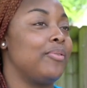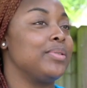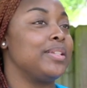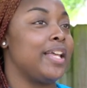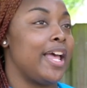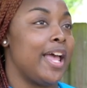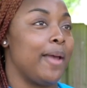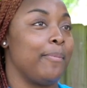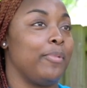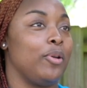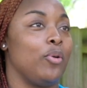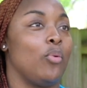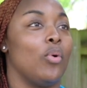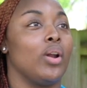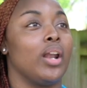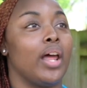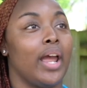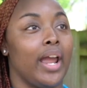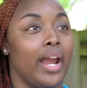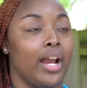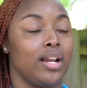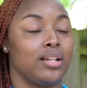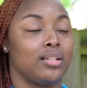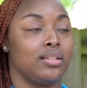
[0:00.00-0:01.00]
was happy when
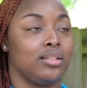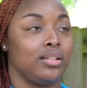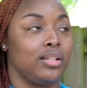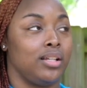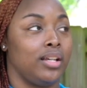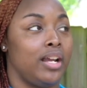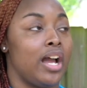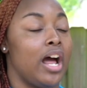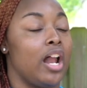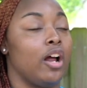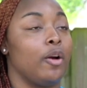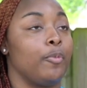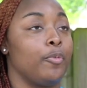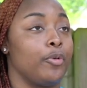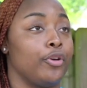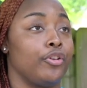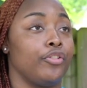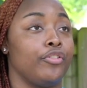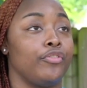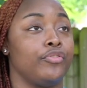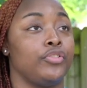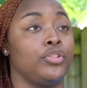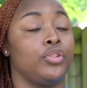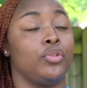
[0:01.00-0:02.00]
I actually got
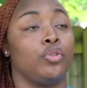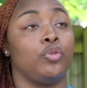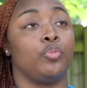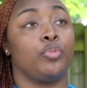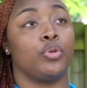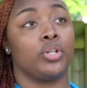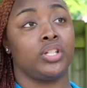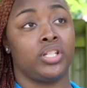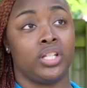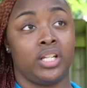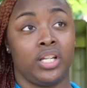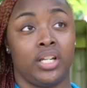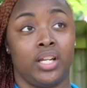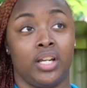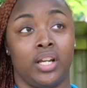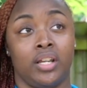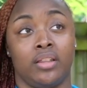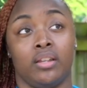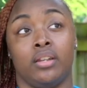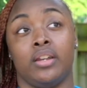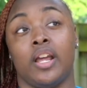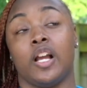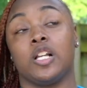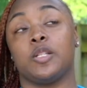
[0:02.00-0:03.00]
approved to proceed
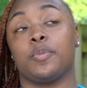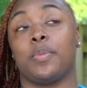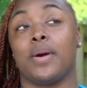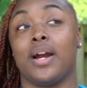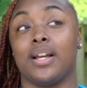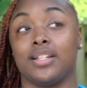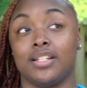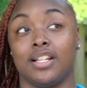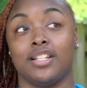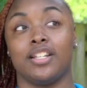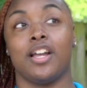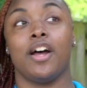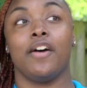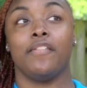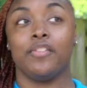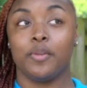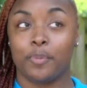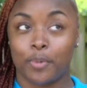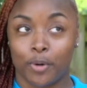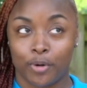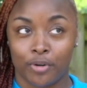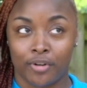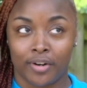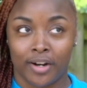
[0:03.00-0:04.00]
in the next process of
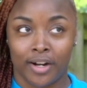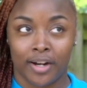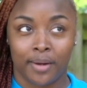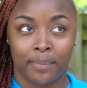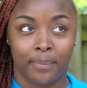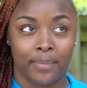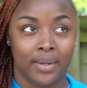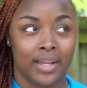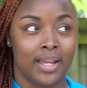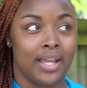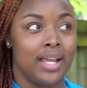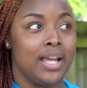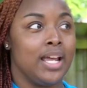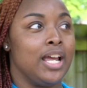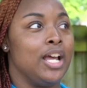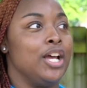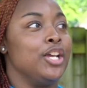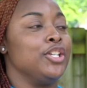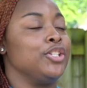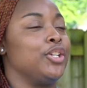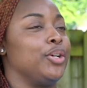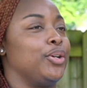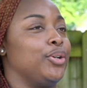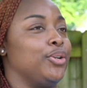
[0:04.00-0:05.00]
the
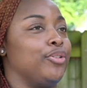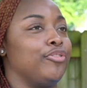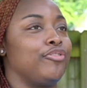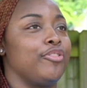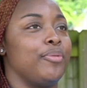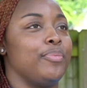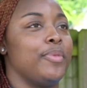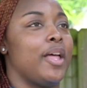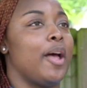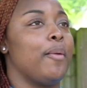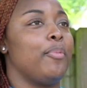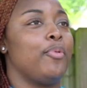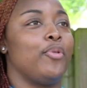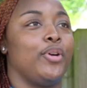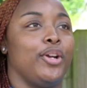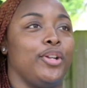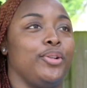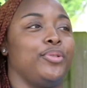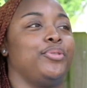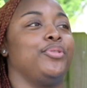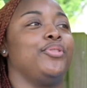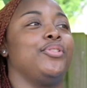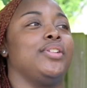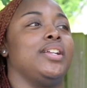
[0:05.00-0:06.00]
program. So from that
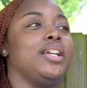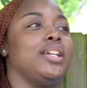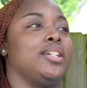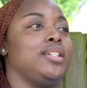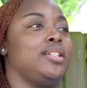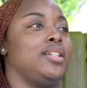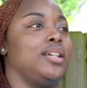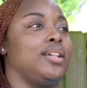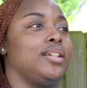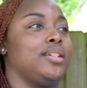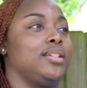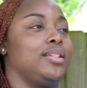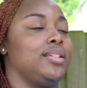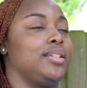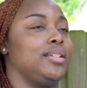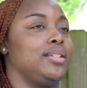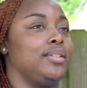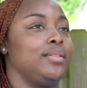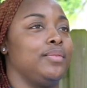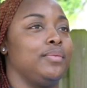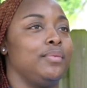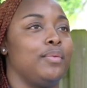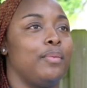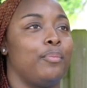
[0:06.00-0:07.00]
point on, it's just
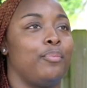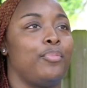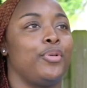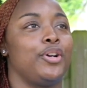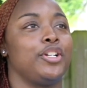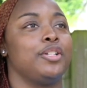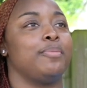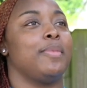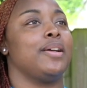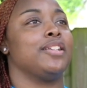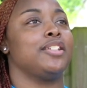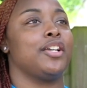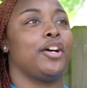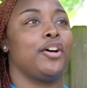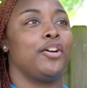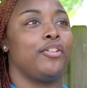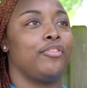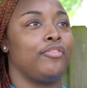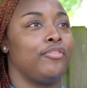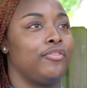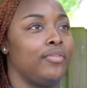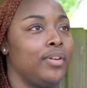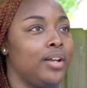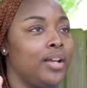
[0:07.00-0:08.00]
push
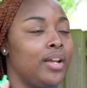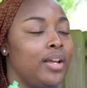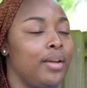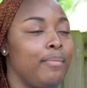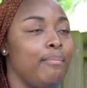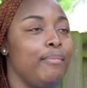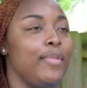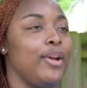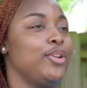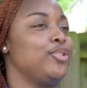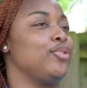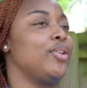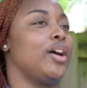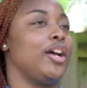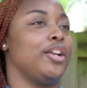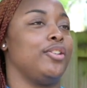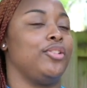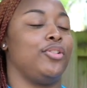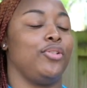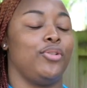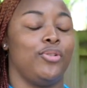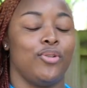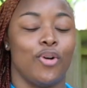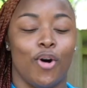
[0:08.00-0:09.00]
myself, make sure I
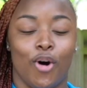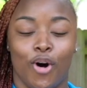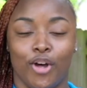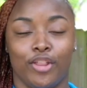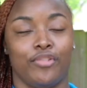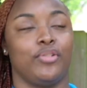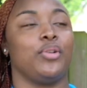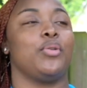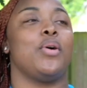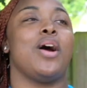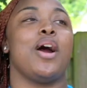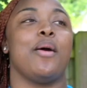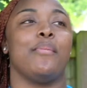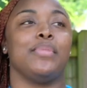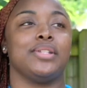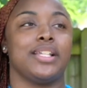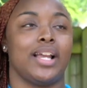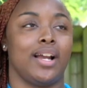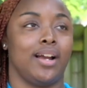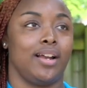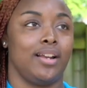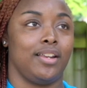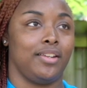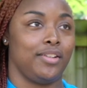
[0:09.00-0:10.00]
do all the
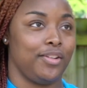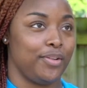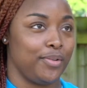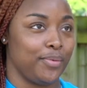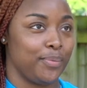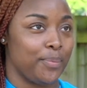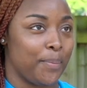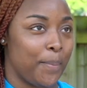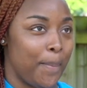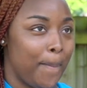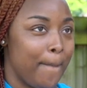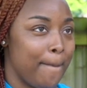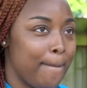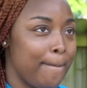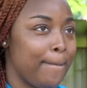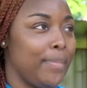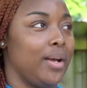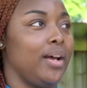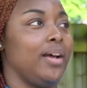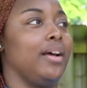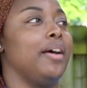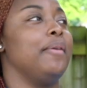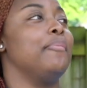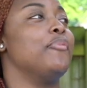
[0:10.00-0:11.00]
requirements I gotta do.
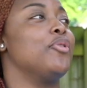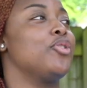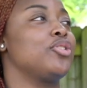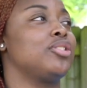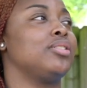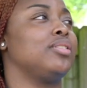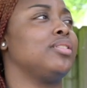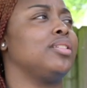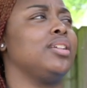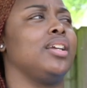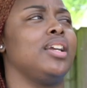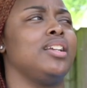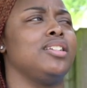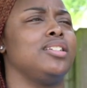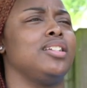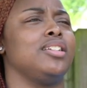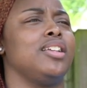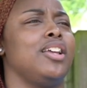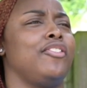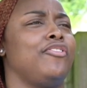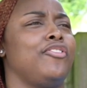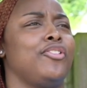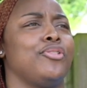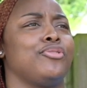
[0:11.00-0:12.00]
But emotionally,
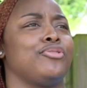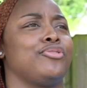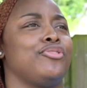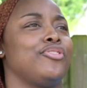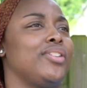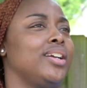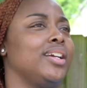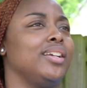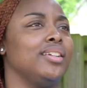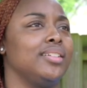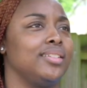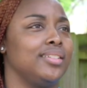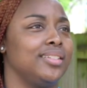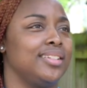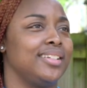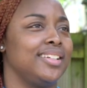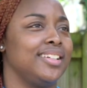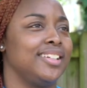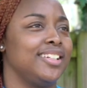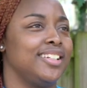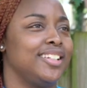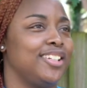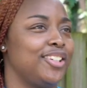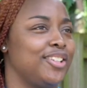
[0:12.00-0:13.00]
it feels great.
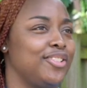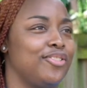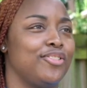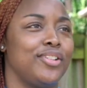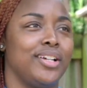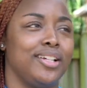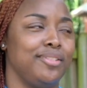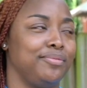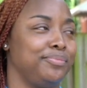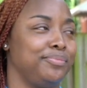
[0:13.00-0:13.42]
Great.